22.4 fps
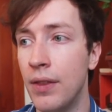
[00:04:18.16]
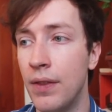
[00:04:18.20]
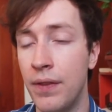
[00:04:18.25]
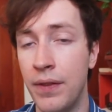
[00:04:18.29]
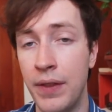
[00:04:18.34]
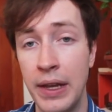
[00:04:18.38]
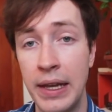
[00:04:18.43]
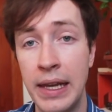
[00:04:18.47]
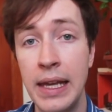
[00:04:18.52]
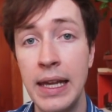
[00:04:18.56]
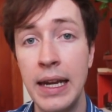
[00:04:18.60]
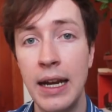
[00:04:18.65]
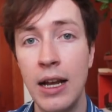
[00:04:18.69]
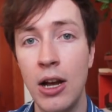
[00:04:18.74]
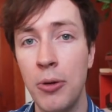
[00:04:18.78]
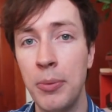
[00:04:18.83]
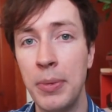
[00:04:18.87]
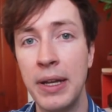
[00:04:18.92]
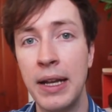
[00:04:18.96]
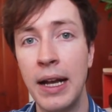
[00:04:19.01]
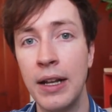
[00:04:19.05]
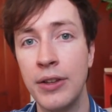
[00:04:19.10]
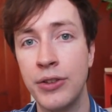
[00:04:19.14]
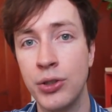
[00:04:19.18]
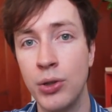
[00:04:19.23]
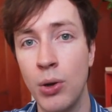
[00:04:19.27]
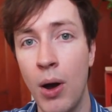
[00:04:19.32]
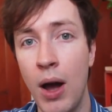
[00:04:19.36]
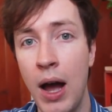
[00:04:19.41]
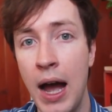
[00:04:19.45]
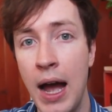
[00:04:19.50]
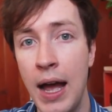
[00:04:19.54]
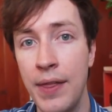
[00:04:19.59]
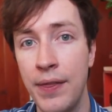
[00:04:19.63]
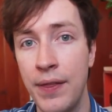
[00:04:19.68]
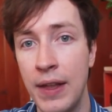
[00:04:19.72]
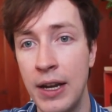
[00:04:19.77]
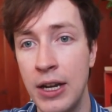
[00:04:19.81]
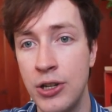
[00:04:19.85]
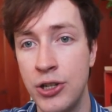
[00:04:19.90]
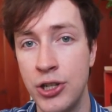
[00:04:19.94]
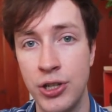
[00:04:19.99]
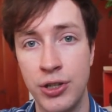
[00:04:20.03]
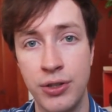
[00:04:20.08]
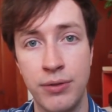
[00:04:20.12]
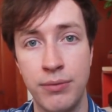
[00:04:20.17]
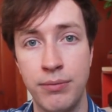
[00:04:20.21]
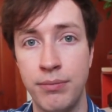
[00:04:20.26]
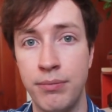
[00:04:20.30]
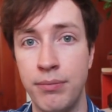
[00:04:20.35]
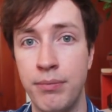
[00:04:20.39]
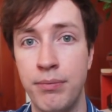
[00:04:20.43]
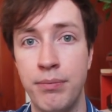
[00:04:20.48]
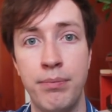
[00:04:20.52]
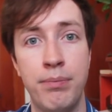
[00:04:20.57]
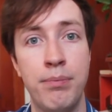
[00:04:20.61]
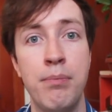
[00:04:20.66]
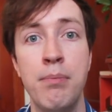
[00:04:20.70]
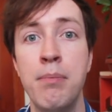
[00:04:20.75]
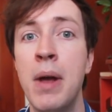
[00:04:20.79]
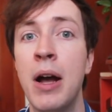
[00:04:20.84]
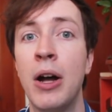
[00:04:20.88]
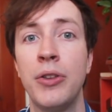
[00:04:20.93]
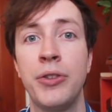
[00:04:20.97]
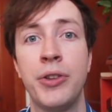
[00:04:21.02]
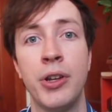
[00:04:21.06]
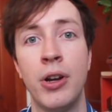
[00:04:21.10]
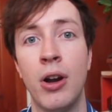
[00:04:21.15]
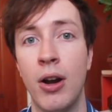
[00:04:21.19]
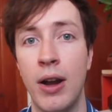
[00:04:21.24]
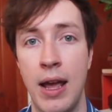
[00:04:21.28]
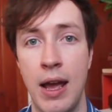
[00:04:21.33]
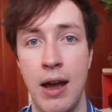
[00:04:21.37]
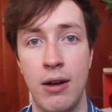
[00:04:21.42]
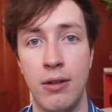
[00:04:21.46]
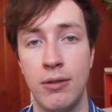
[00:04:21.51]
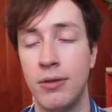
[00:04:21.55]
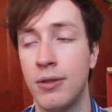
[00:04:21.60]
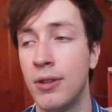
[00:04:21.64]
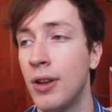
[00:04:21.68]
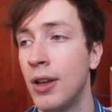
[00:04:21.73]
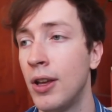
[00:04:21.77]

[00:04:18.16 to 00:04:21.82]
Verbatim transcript: the heating element got so hot that it just melted on out.